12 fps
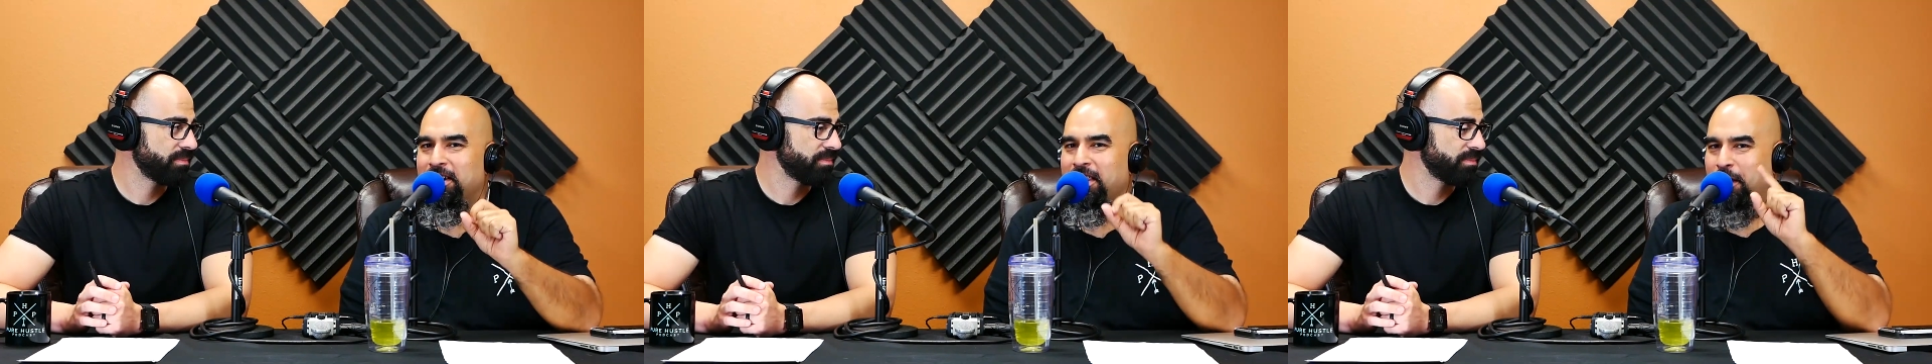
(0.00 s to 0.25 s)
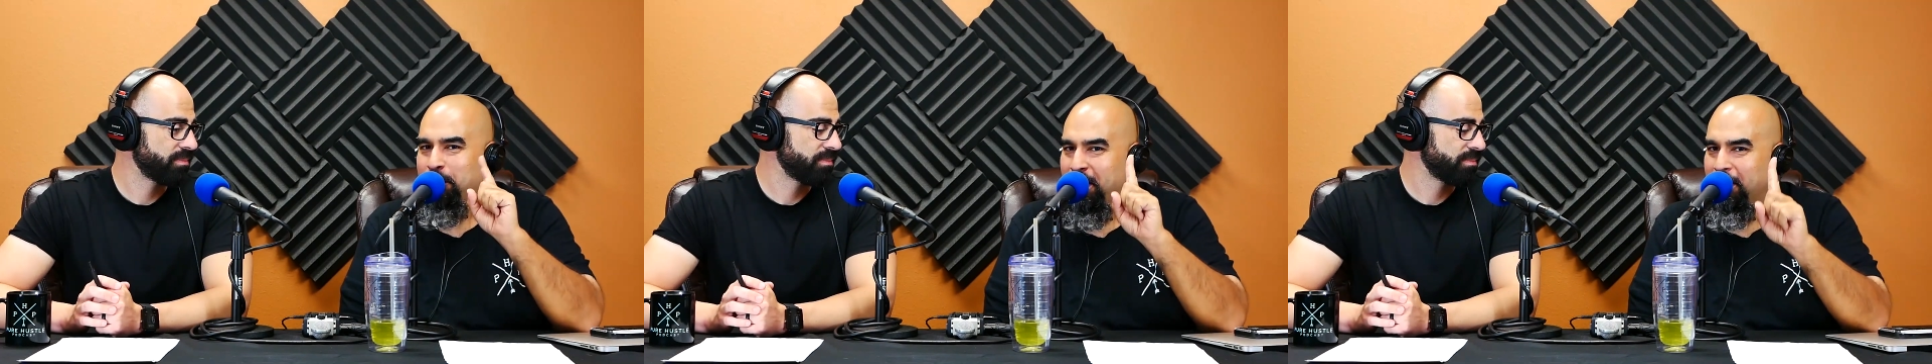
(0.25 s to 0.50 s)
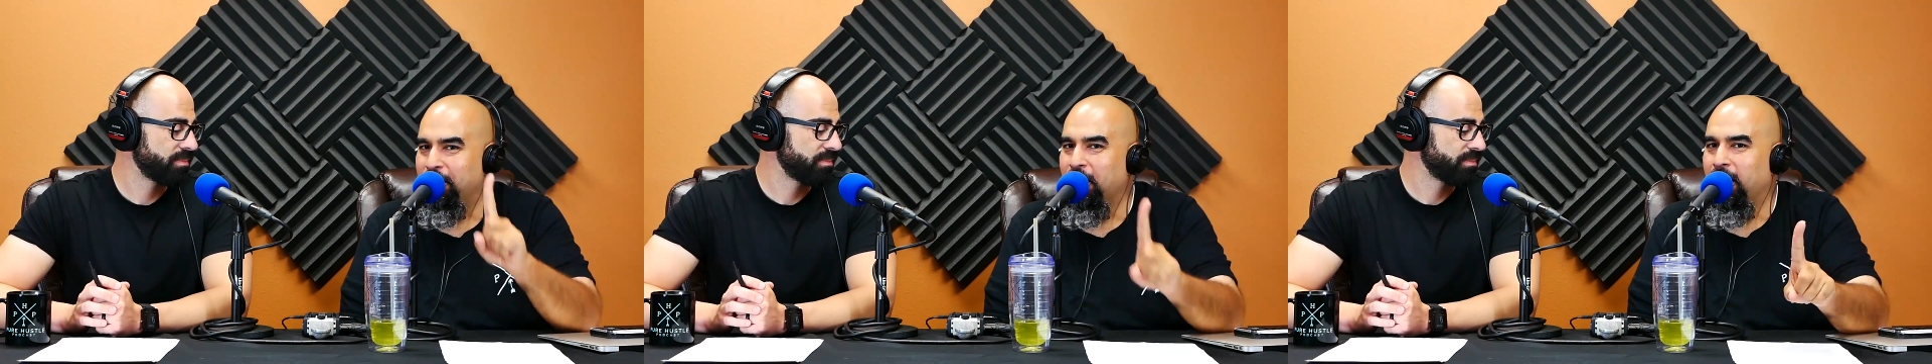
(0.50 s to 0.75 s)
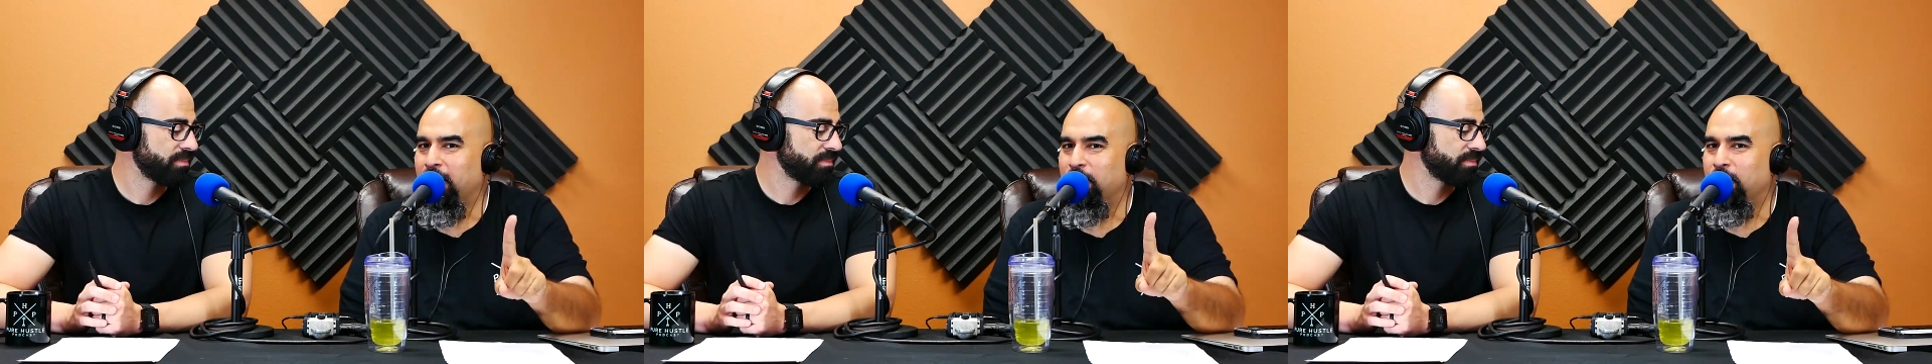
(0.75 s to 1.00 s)
that I paid
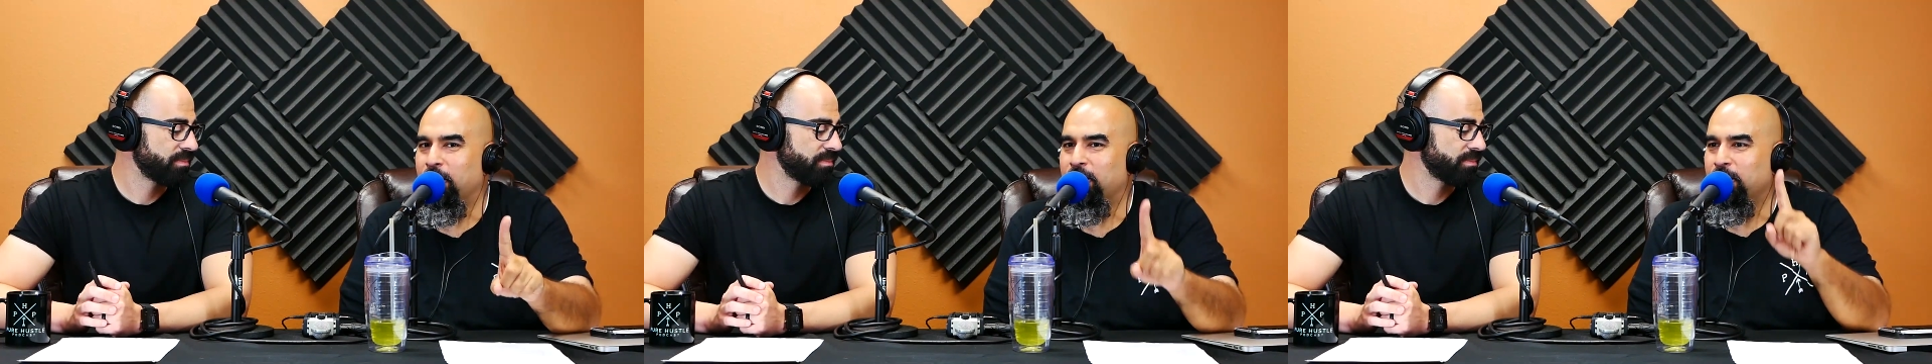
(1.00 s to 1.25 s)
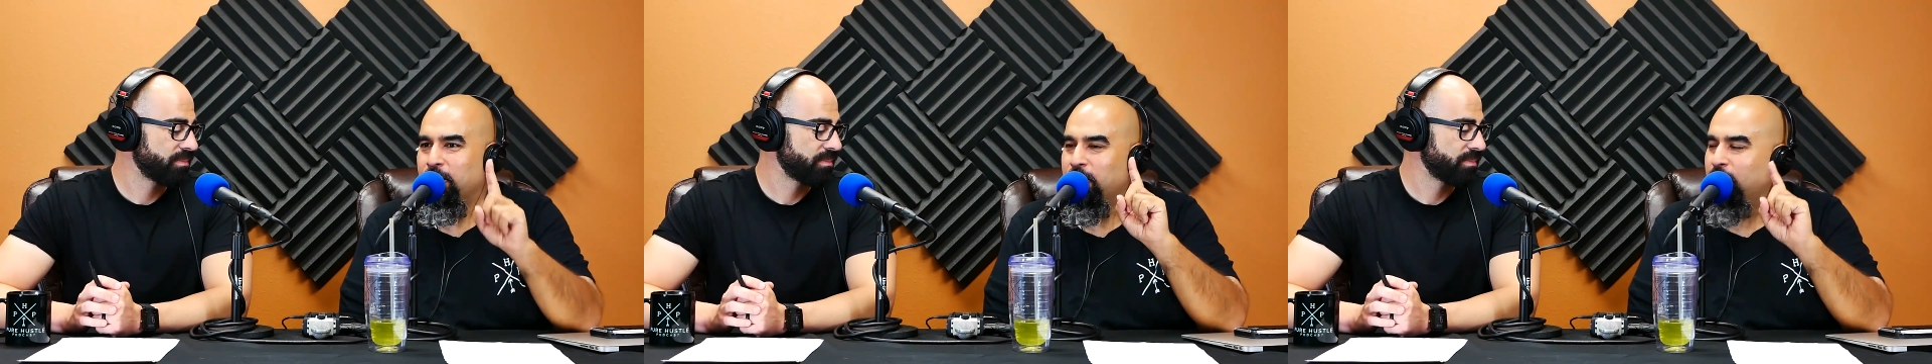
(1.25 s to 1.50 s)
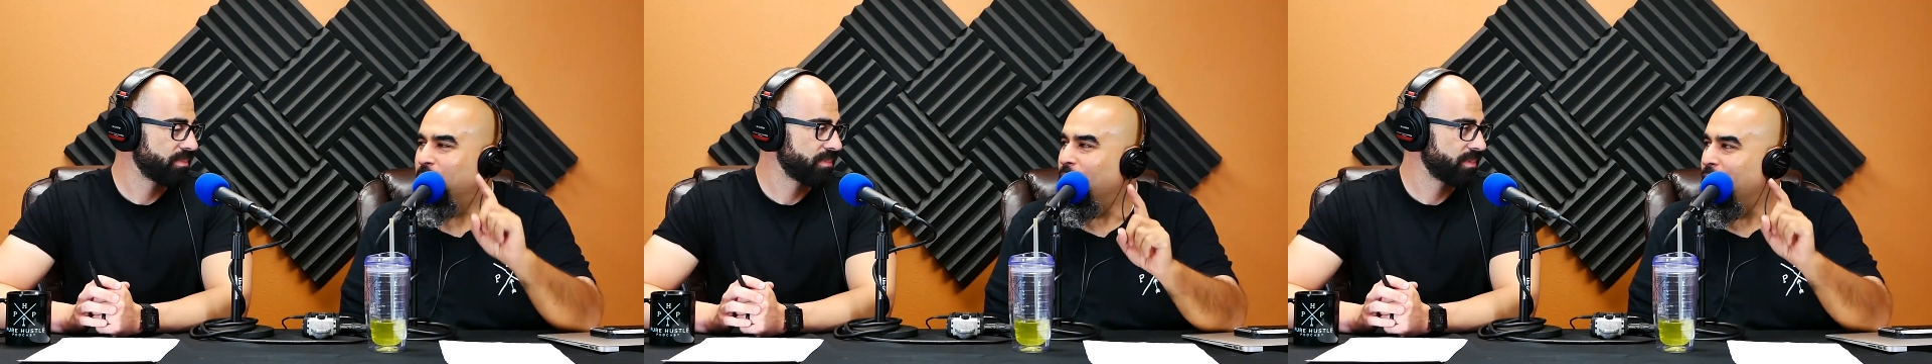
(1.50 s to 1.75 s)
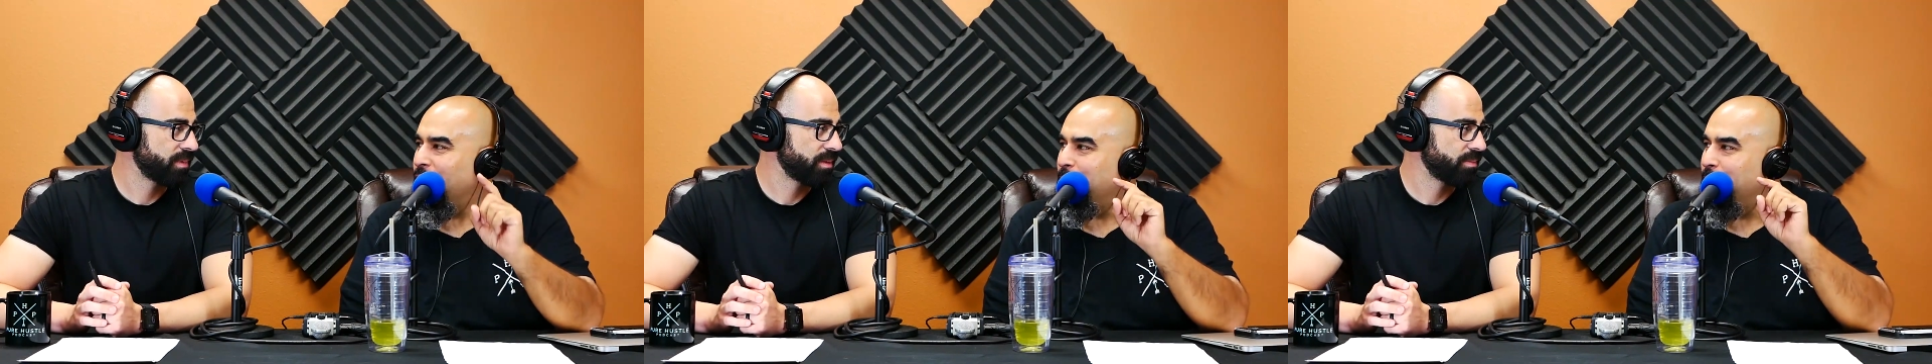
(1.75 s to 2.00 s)
$1 for sold for
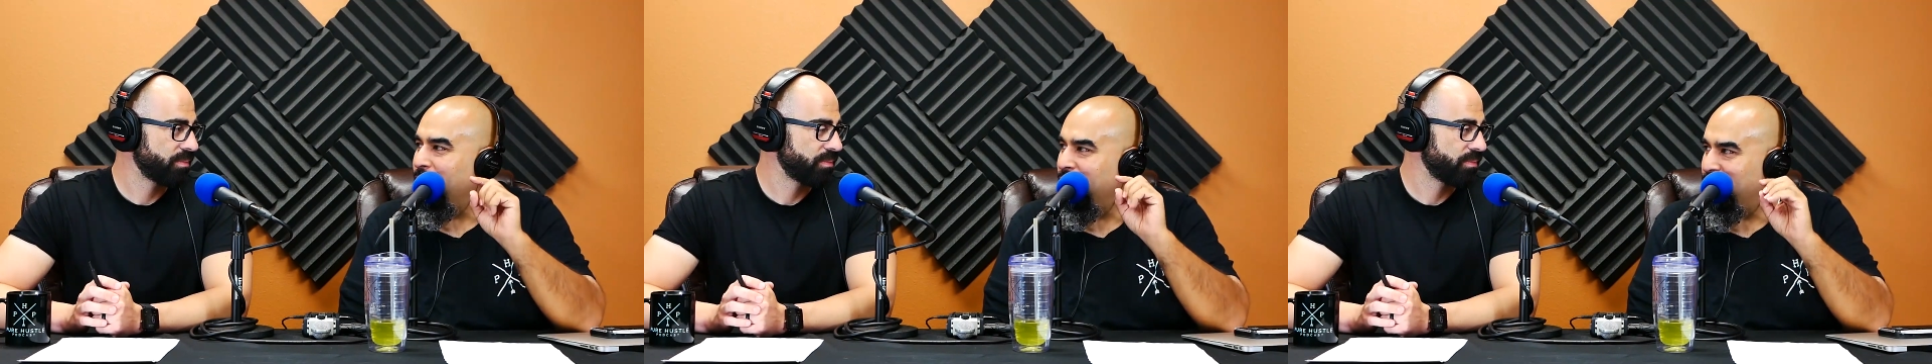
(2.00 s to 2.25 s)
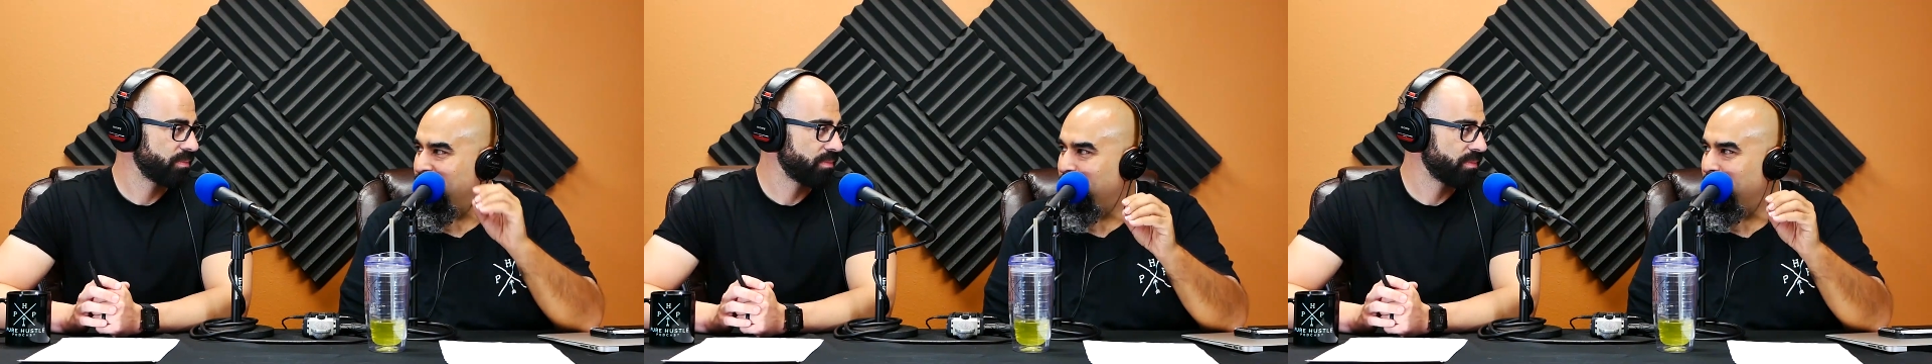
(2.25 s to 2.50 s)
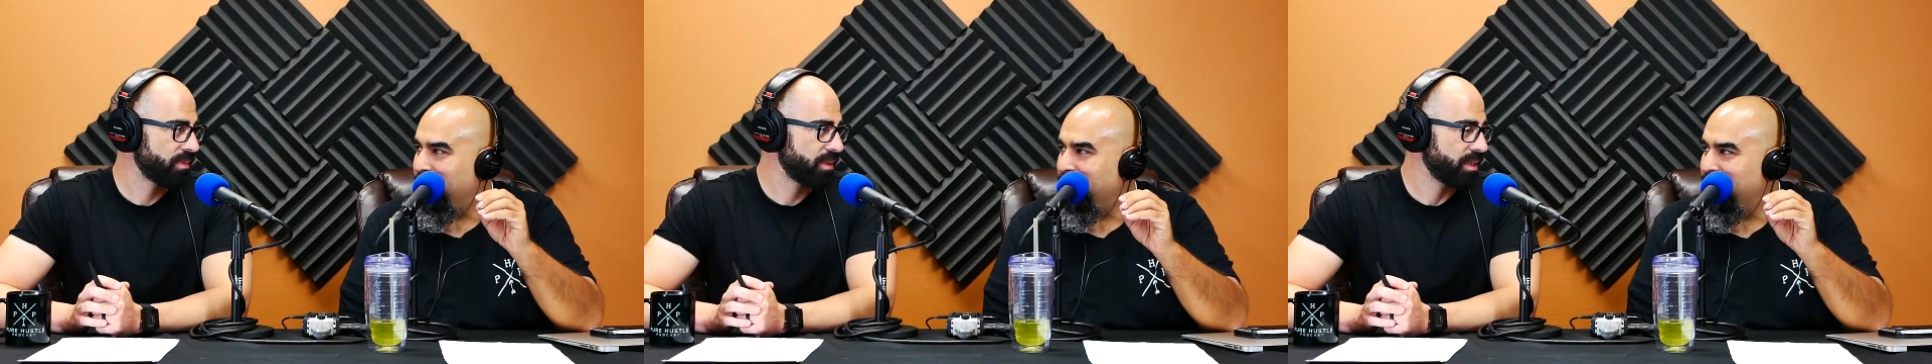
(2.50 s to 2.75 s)
40 plus shipping.